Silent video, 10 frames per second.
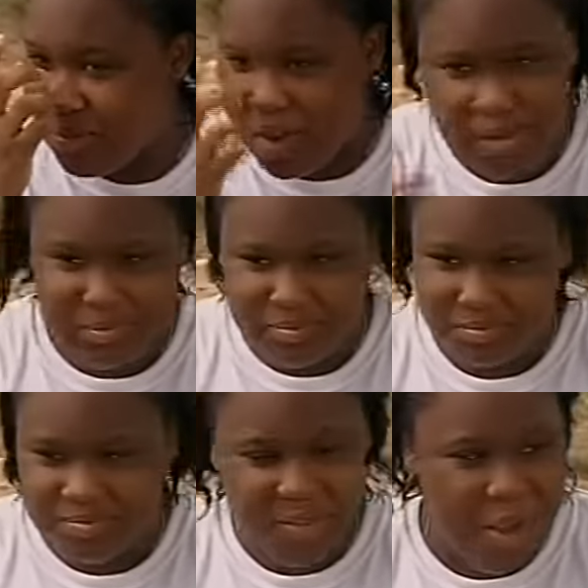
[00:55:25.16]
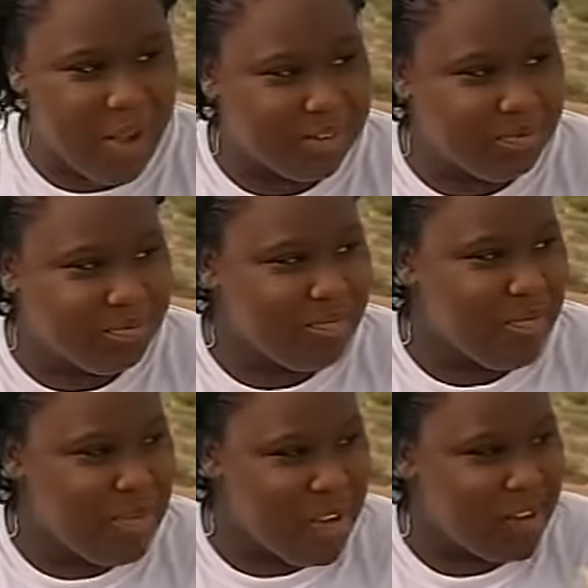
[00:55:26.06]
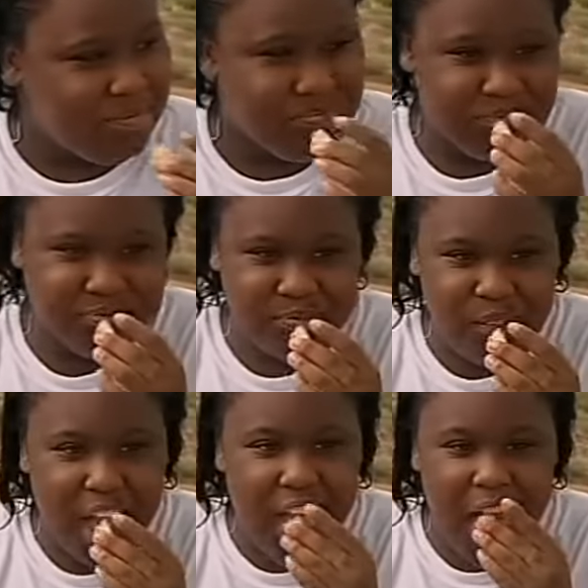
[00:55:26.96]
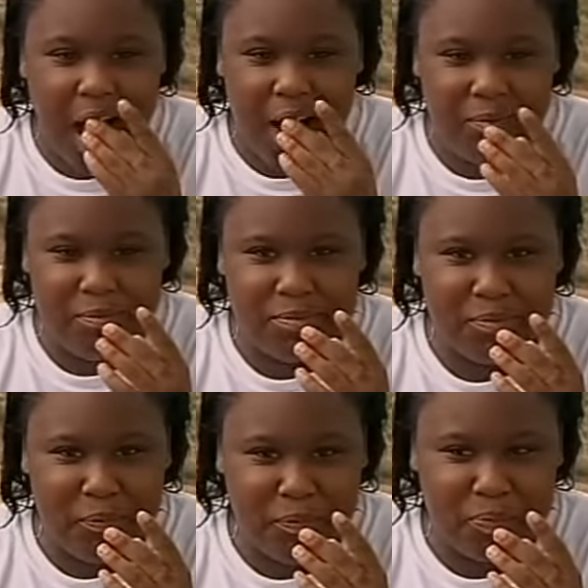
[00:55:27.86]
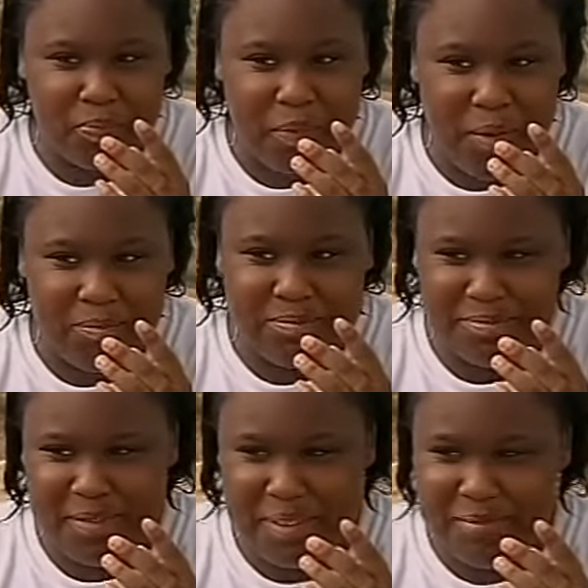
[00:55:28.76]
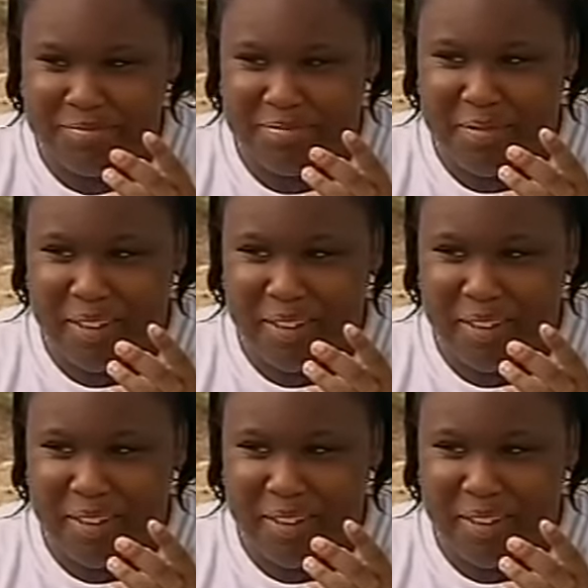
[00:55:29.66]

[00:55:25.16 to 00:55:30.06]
Krishara has got an absolutely beautiful smile, but I've